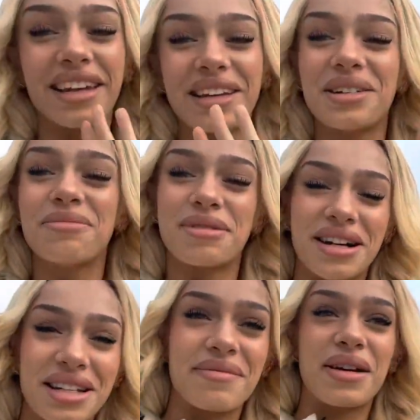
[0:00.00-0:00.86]
a little
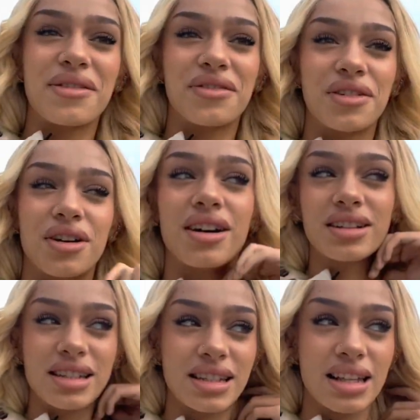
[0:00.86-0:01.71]
Brandy Melville
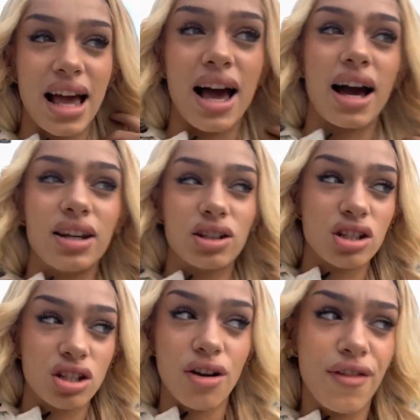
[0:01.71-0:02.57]
set. I look
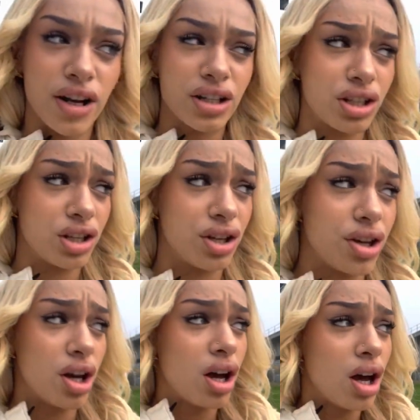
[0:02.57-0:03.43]
so fucking
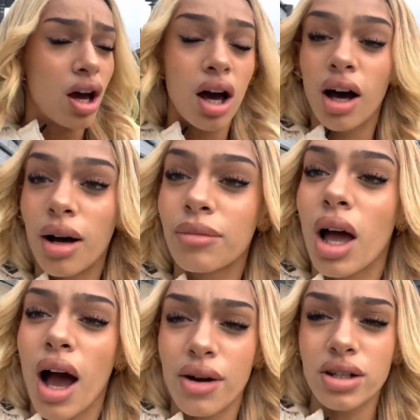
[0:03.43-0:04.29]
cute. Um,
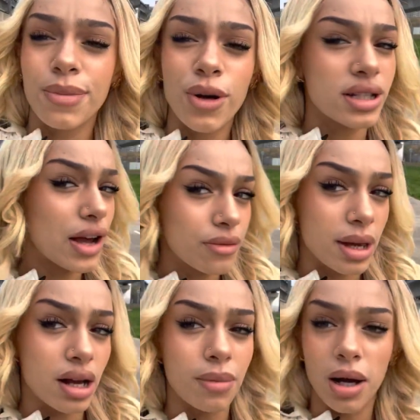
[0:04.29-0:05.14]
I was supposed to have a
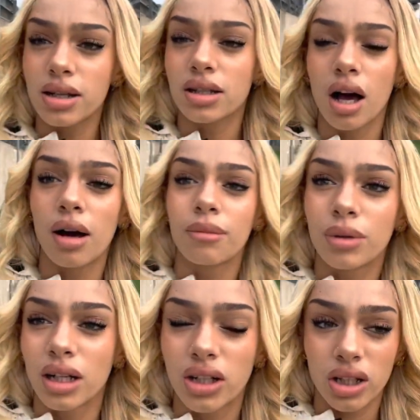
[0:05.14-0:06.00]
makeup artist come,
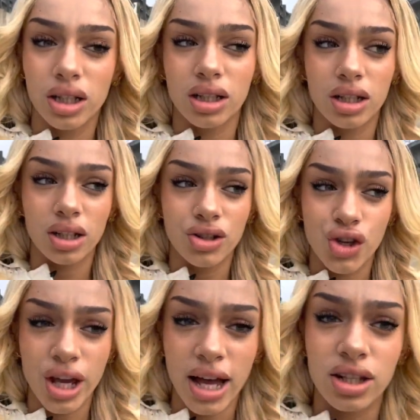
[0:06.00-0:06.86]
but she
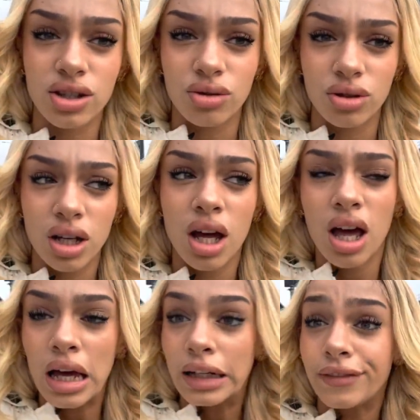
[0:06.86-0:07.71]
cancelled.
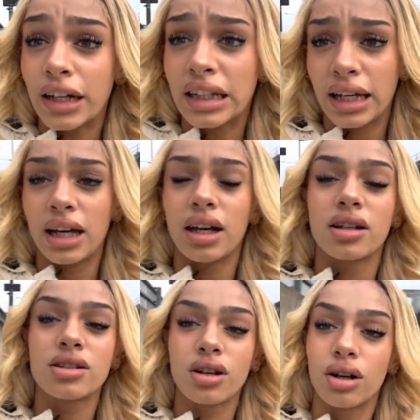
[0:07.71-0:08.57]
Fuck it.
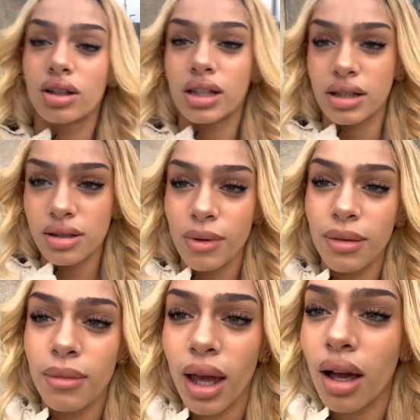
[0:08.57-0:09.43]
So this is my
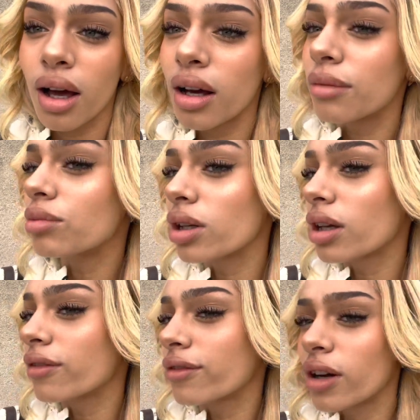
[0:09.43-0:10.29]
makeup,
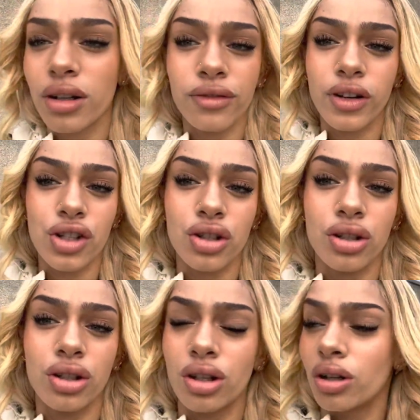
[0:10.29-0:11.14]
looking fun and fresh
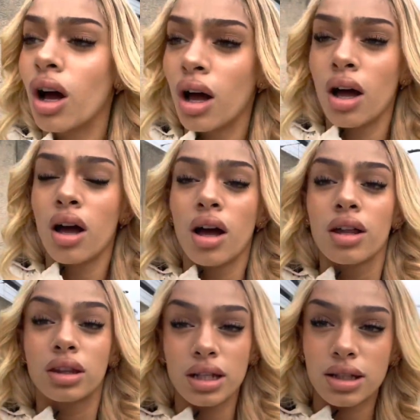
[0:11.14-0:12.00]
and cute.
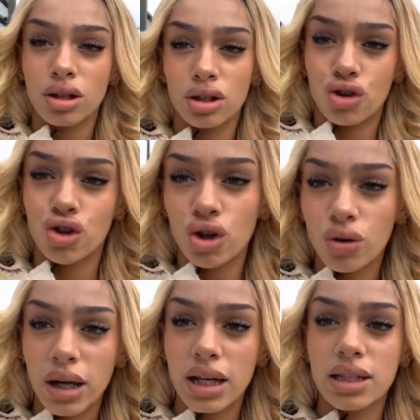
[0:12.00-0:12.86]
This
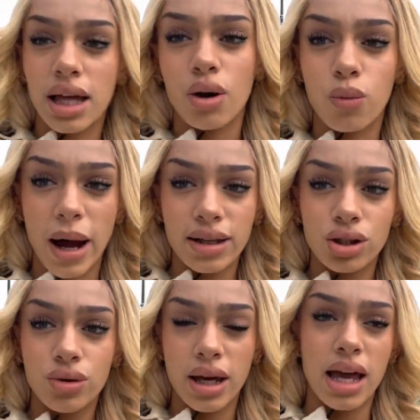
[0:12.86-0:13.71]
shoot is like
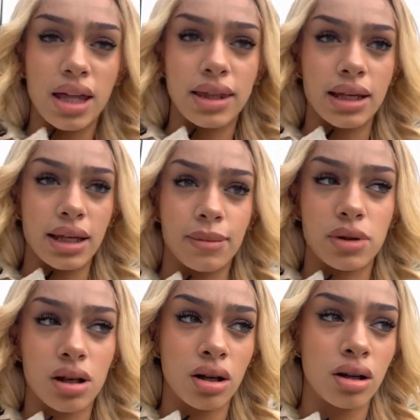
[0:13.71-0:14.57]
Y2K themed,
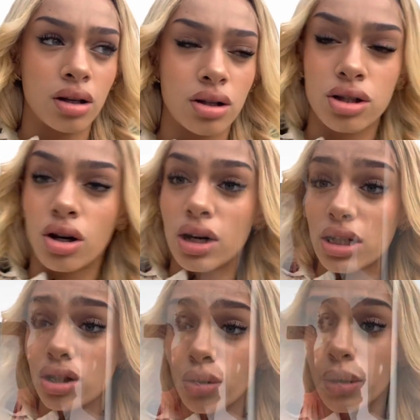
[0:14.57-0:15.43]
so
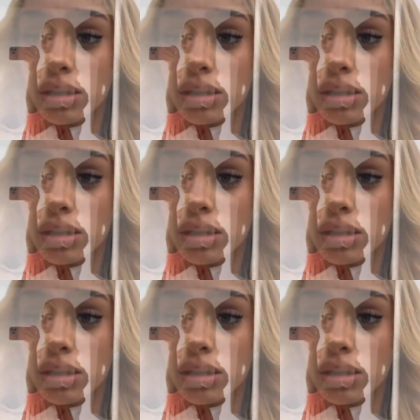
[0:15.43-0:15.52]
let's do